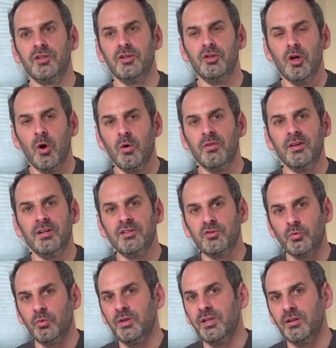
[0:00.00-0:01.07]
to know that
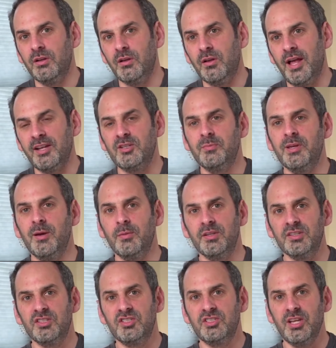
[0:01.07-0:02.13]
it's real and to be able
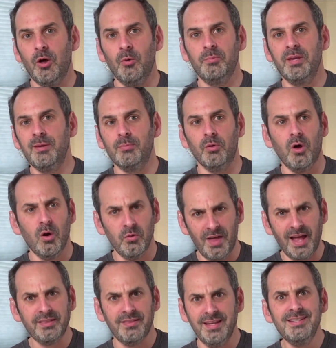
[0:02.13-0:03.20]
to sell people, oh,
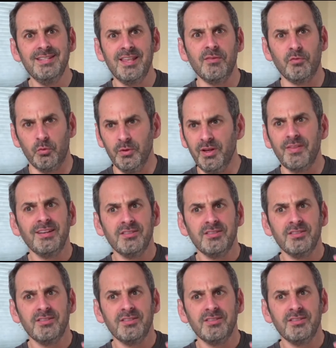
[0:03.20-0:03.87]
that they did that for real.